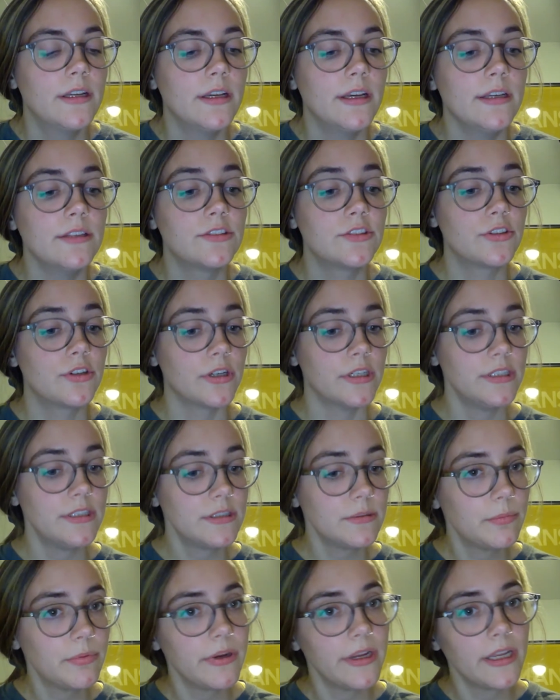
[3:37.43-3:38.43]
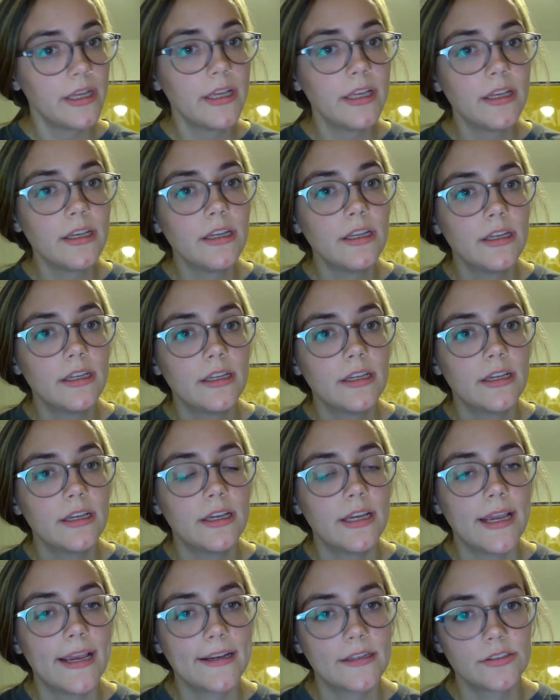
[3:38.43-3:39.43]
It's good to bring in
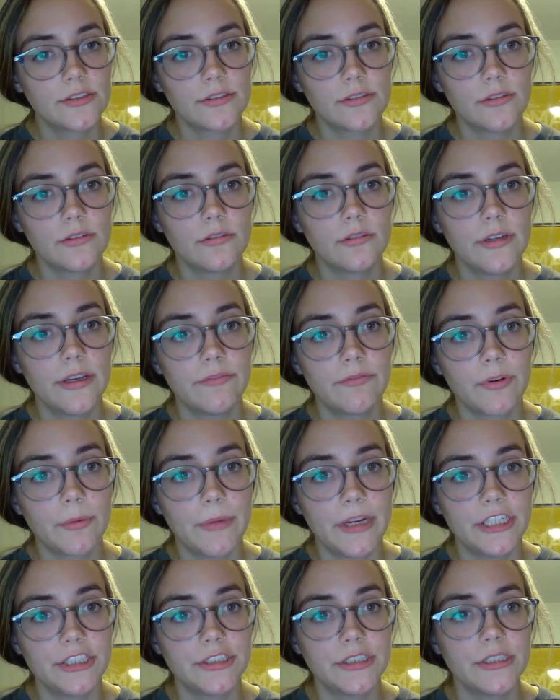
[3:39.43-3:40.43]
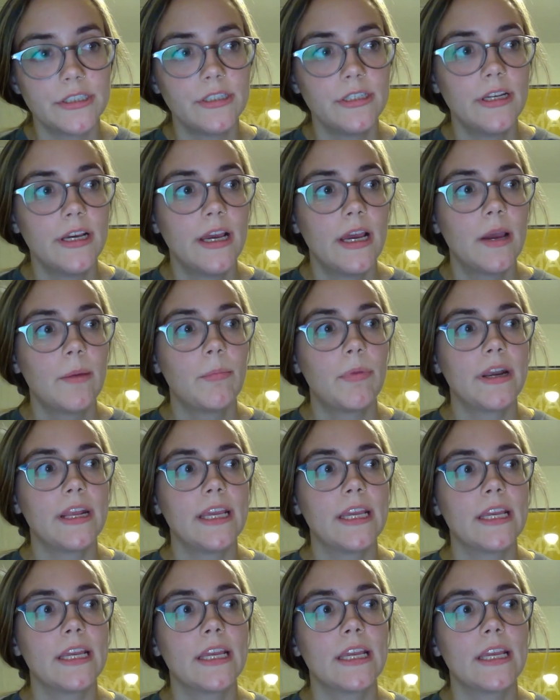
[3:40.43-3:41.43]
external information, but
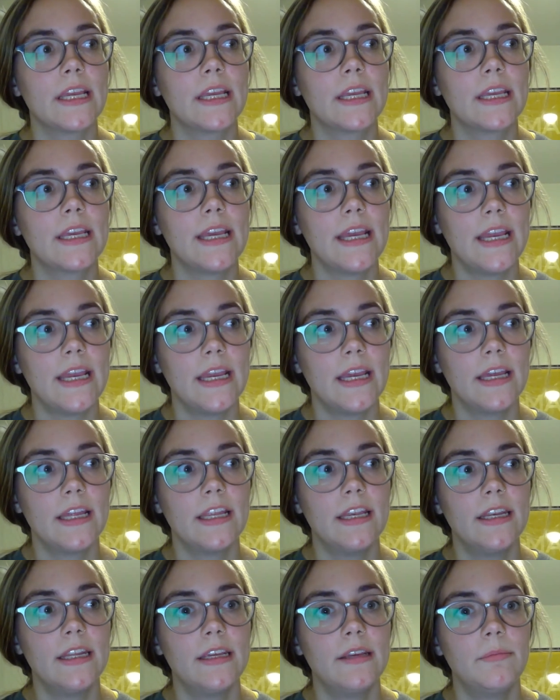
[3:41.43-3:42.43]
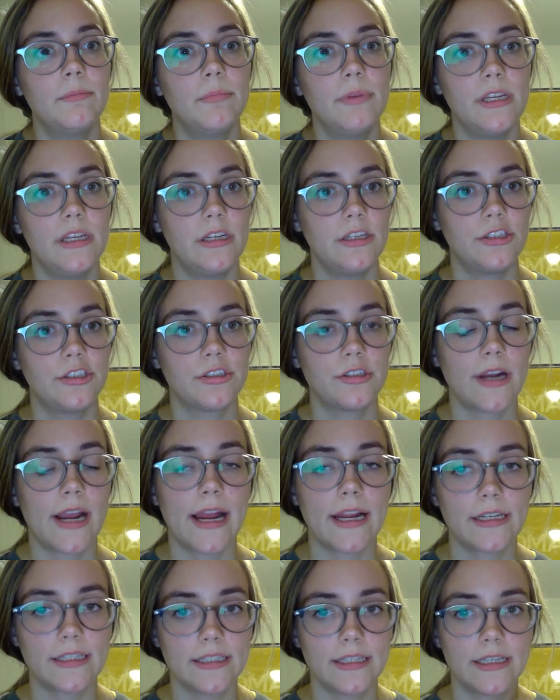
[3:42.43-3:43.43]
it can be
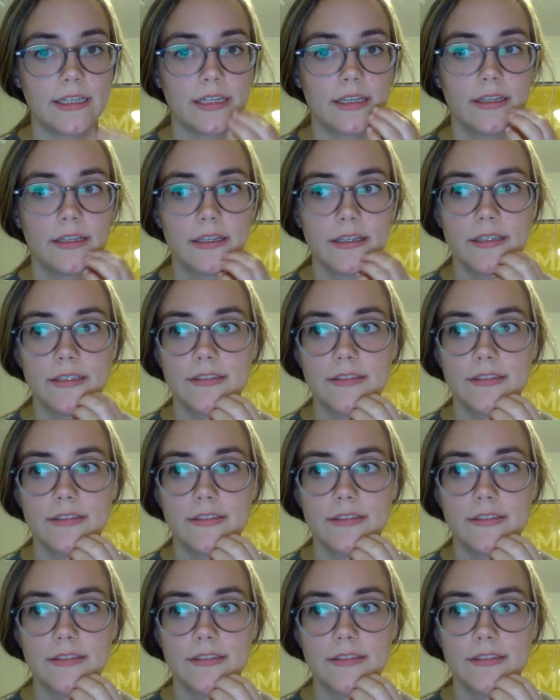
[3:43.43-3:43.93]
distracting.